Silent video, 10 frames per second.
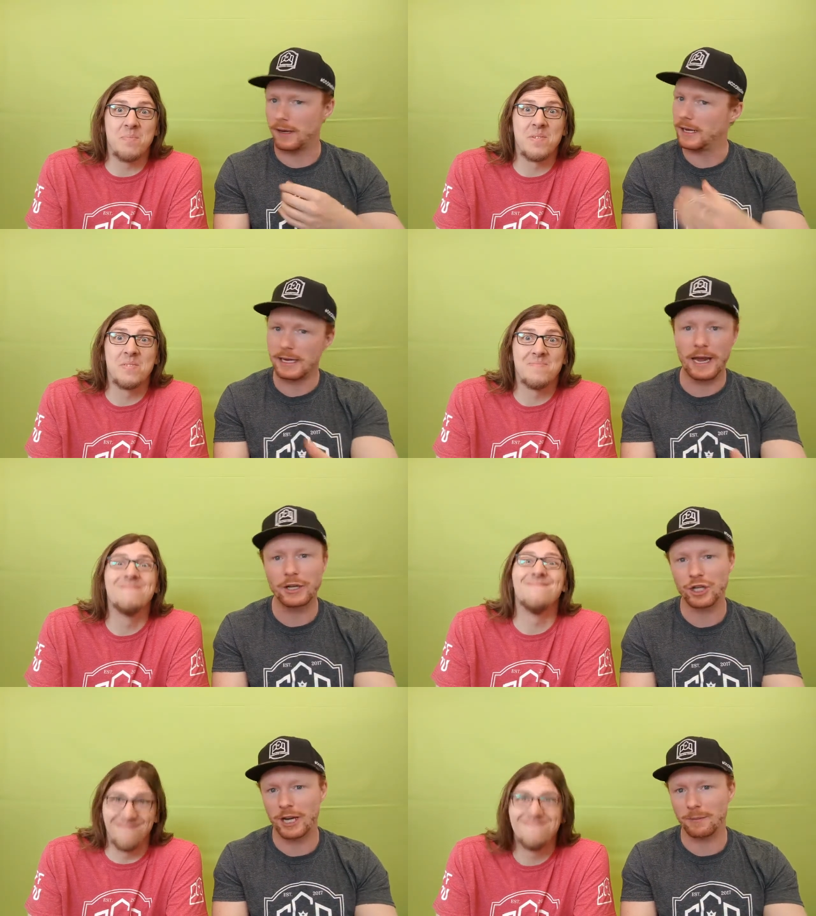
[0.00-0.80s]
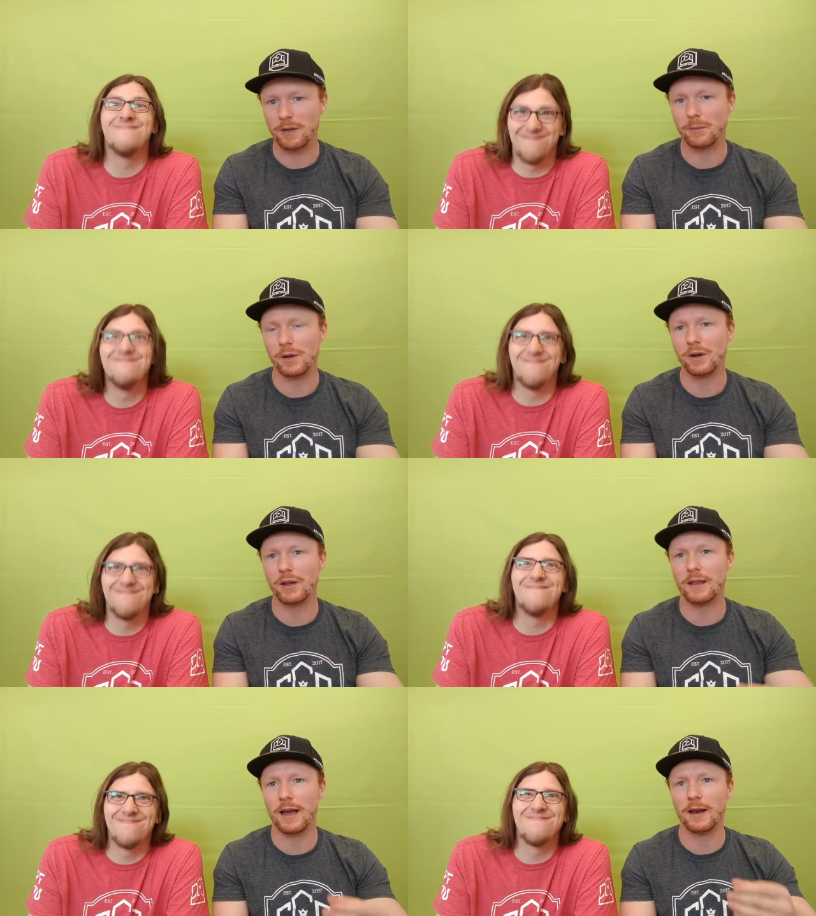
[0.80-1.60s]
Speaker 1: EDH&M
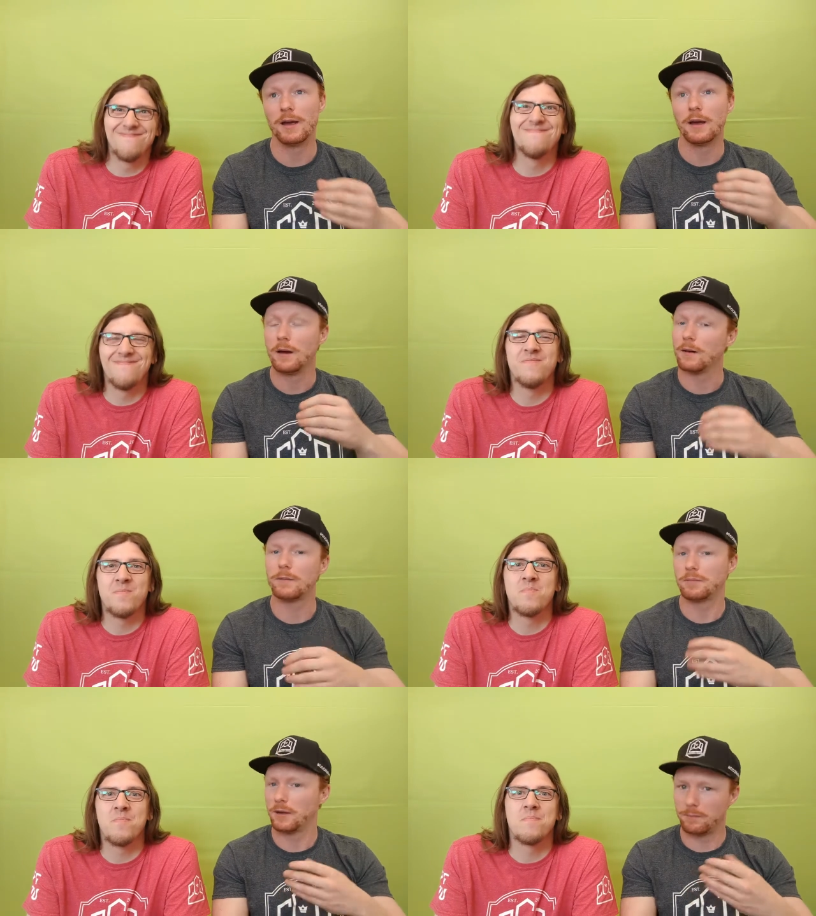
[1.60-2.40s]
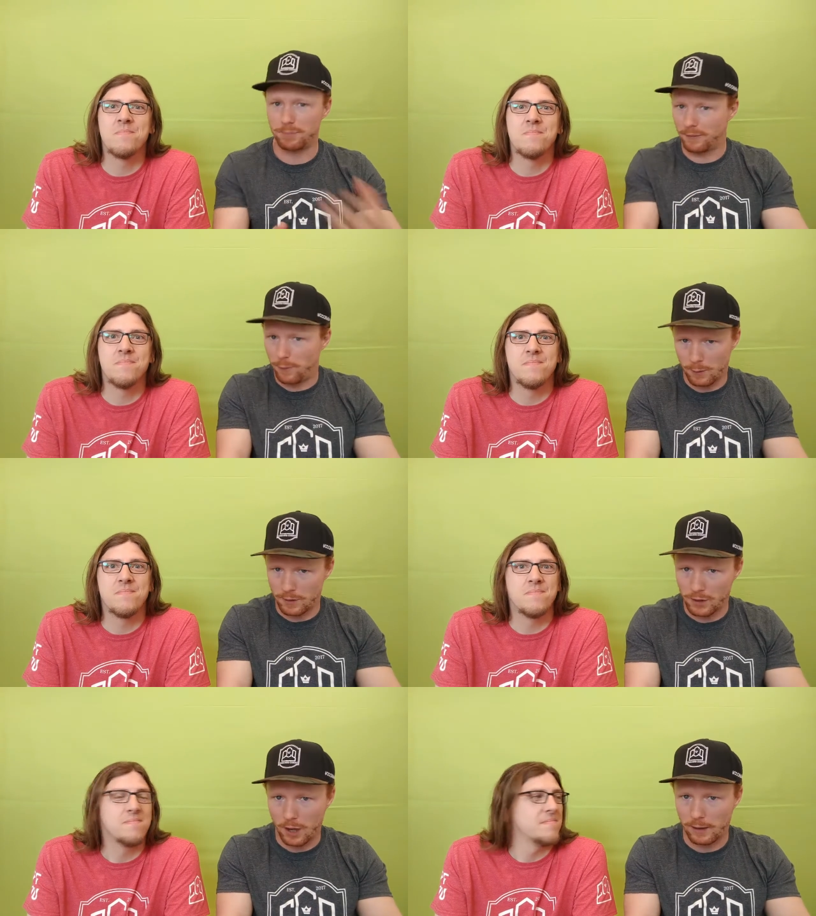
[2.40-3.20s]
community that before
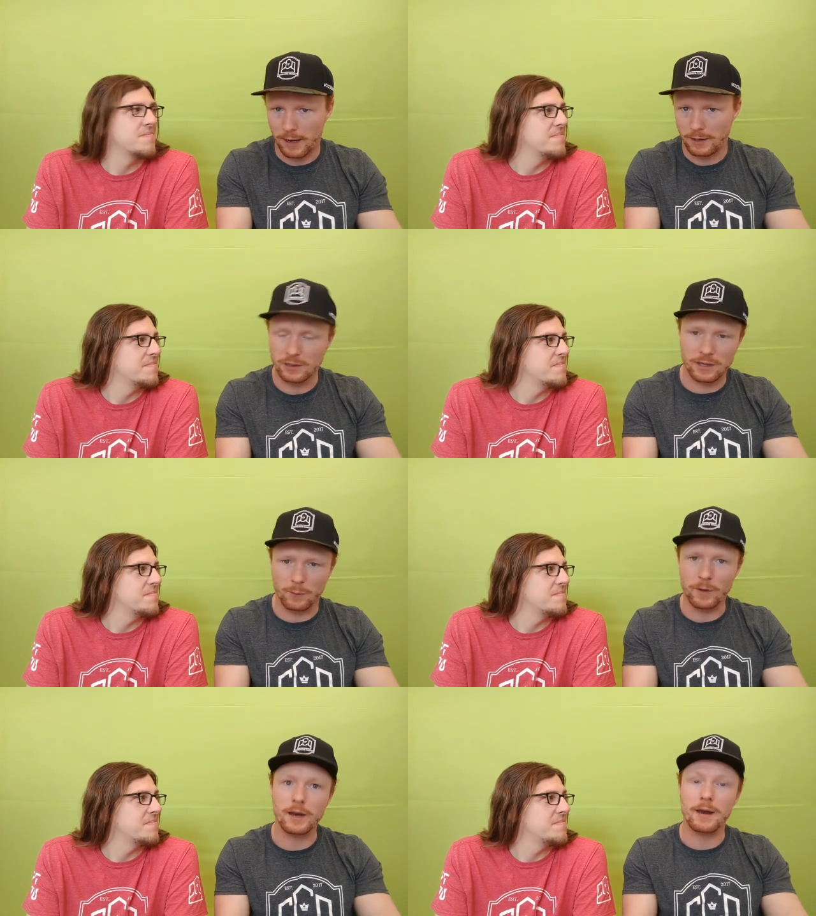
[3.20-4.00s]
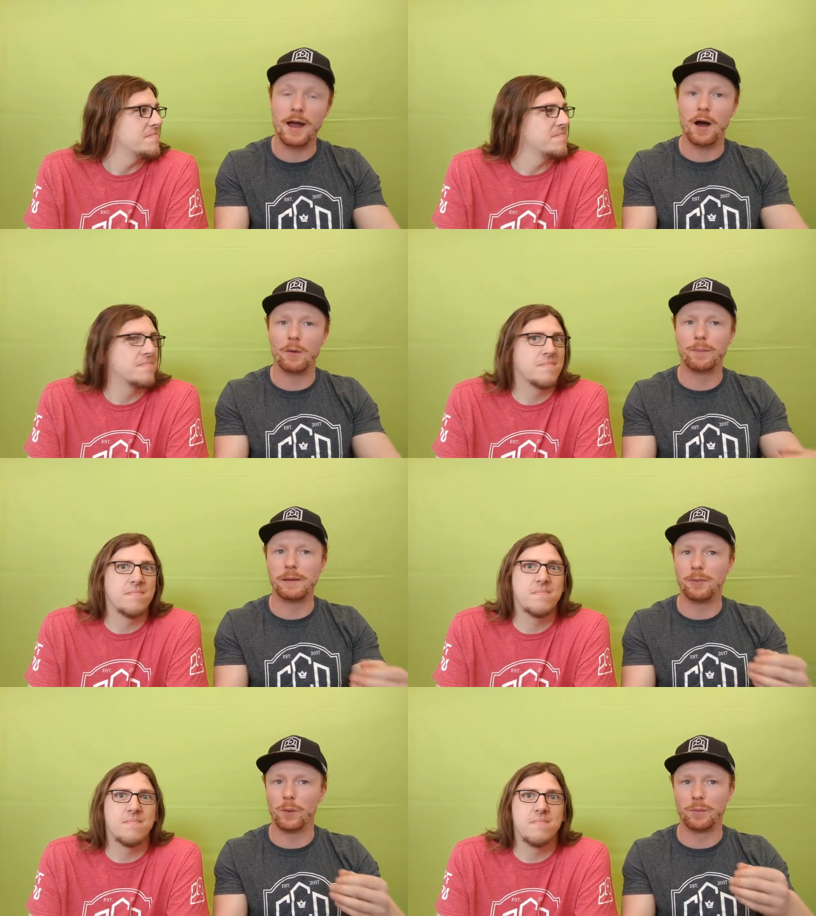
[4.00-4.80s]
the Dark Ages that we're in now,
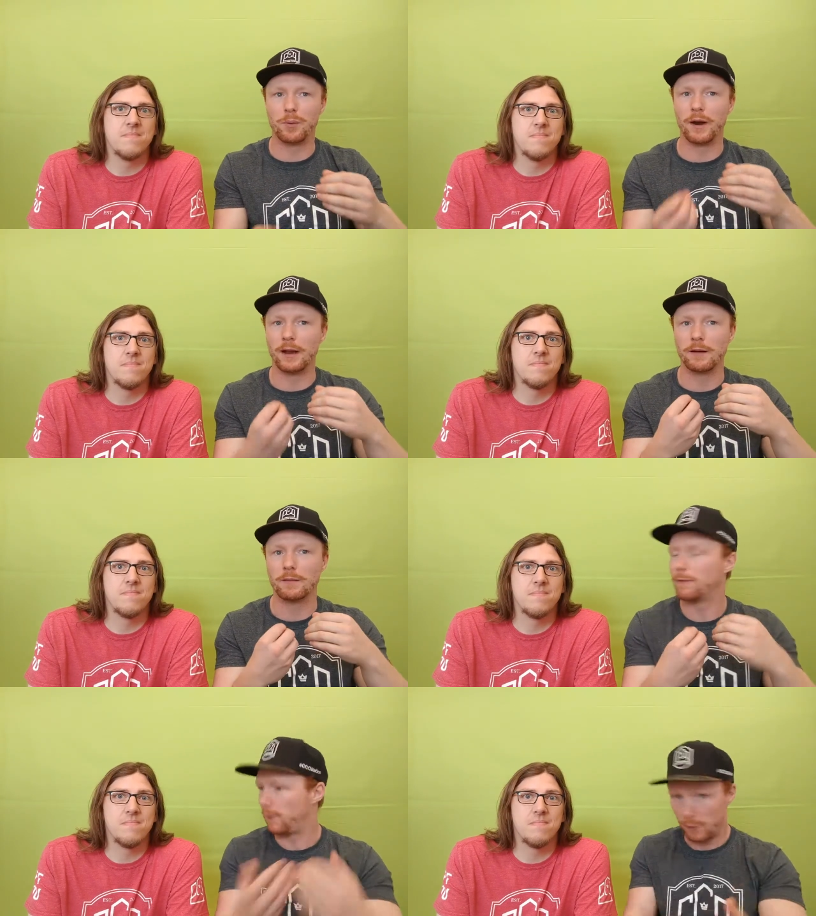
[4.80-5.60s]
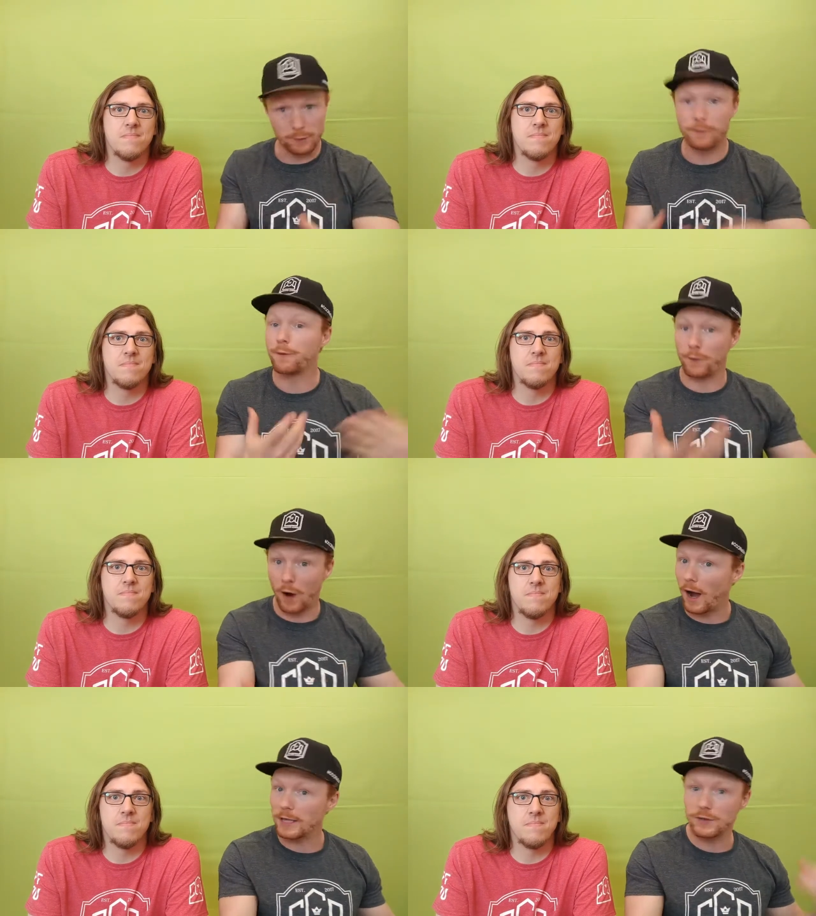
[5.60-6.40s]
people would bring food,
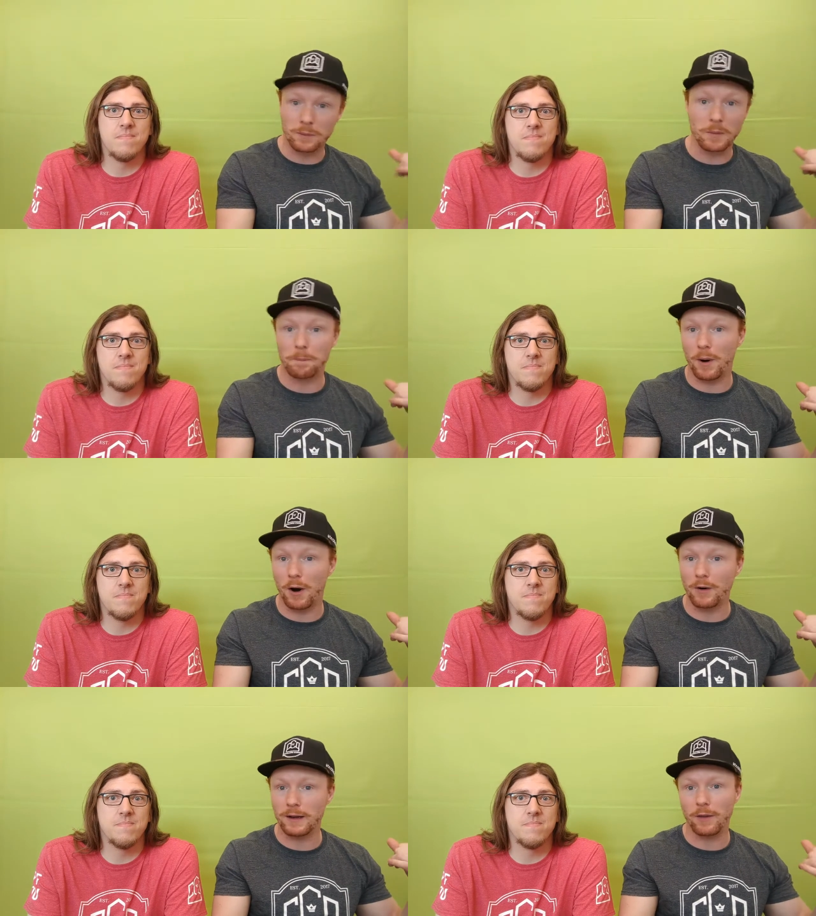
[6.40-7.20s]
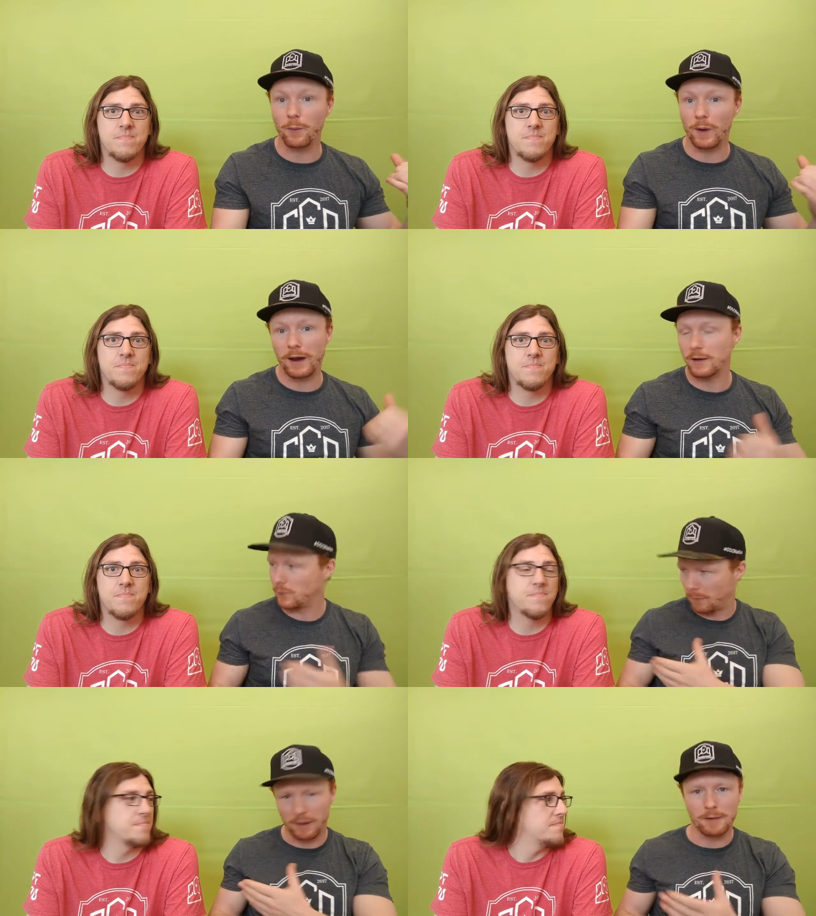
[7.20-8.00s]
fries from the bar down the way
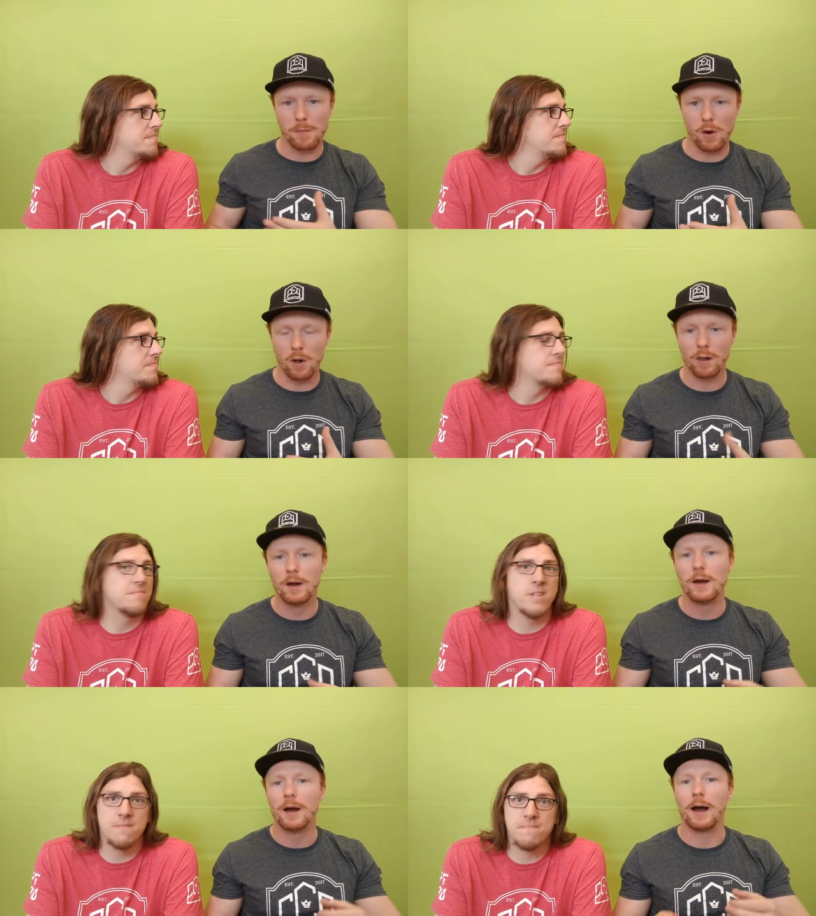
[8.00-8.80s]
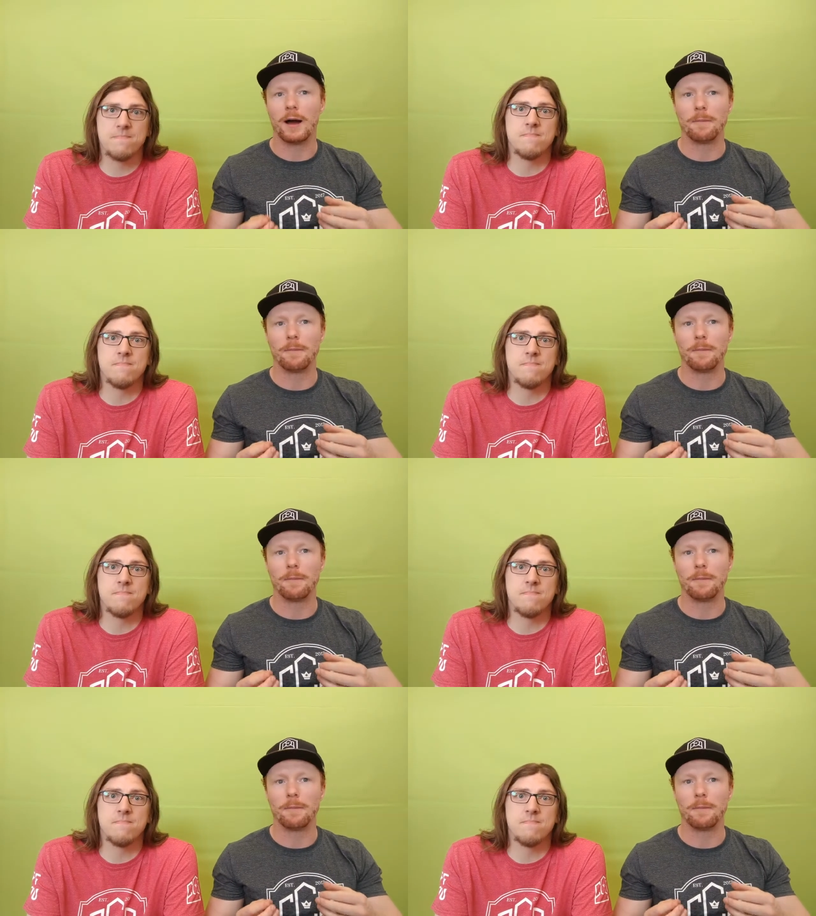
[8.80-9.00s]
because we played them all. Yep.